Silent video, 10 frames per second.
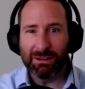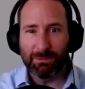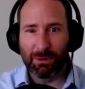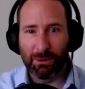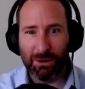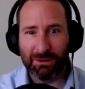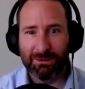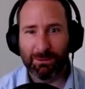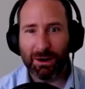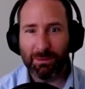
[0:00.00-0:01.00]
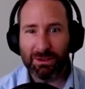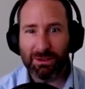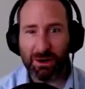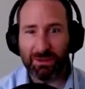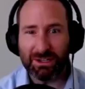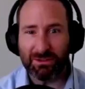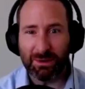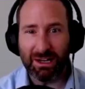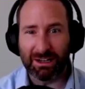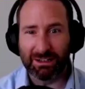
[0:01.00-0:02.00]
Parul, welcome to the show. Thanks for being here.